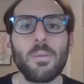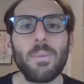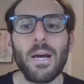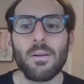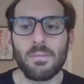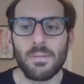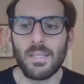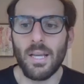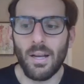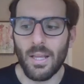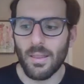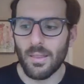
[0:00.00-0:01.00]
about
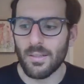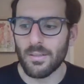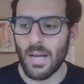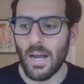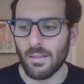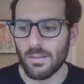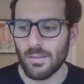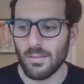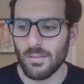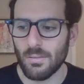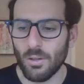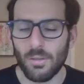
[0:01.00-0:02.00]
getting the
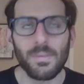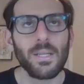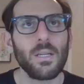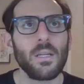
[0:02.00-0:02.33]
toxin or